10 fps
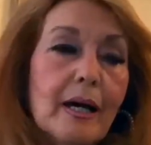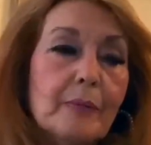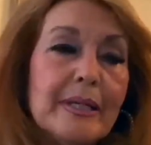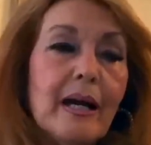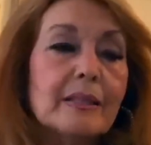
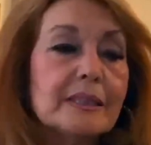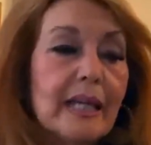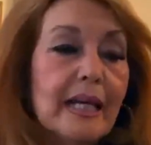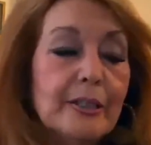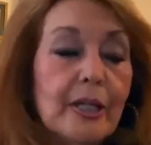because
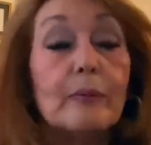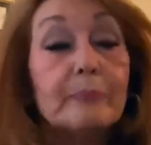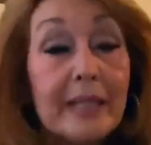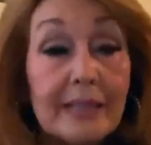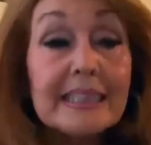
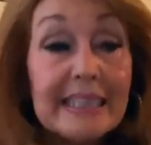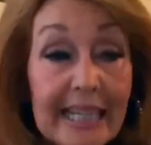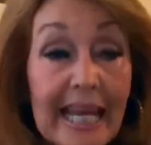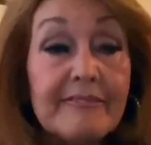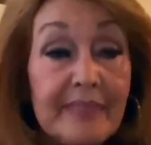he
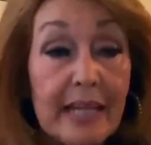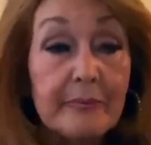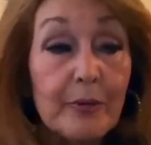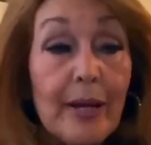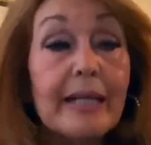did have
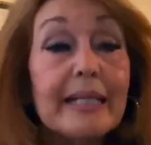family around,